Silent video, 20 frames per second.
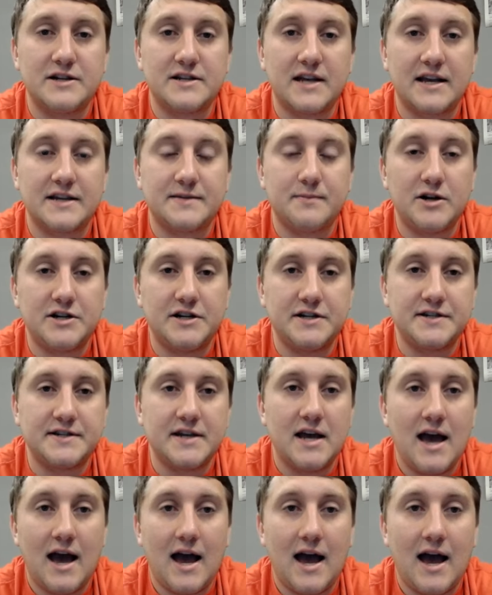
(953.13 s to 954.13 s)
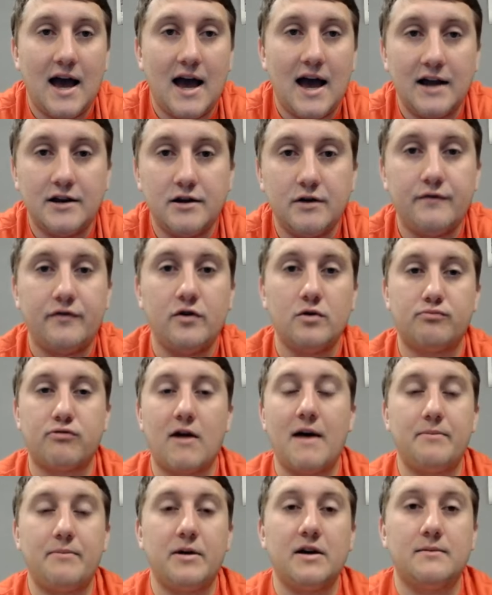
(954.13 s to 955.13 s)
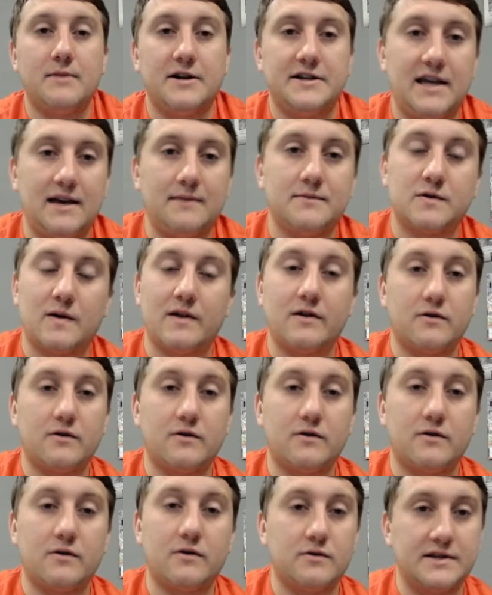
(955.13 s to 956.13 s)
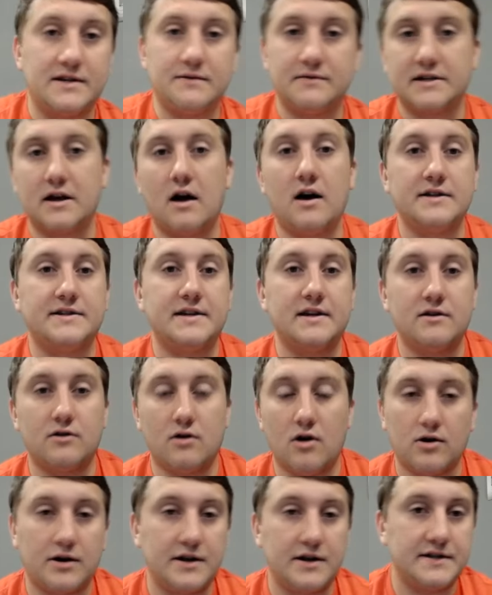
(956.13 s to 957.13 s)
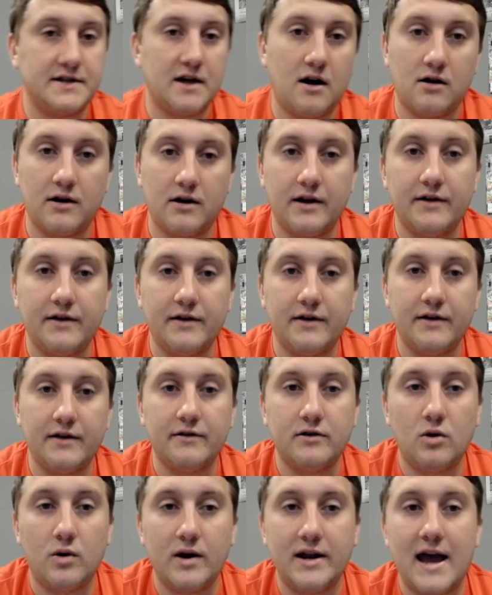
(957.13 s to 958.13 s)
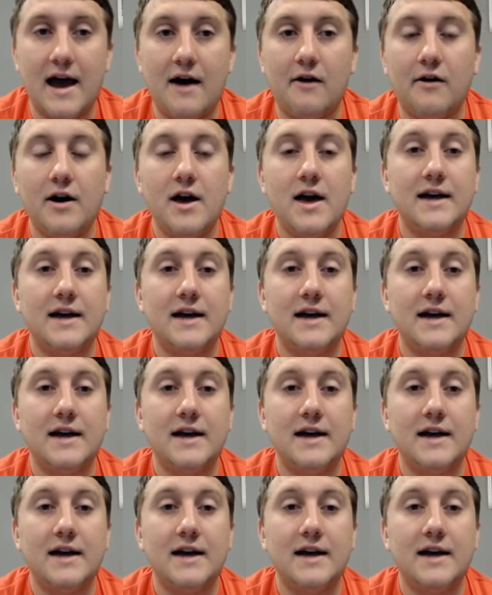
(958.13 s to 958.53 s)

Like, as much as I do view Brett Bielema teams, whether it was at Wisconsin or Arkansas or Illinois now,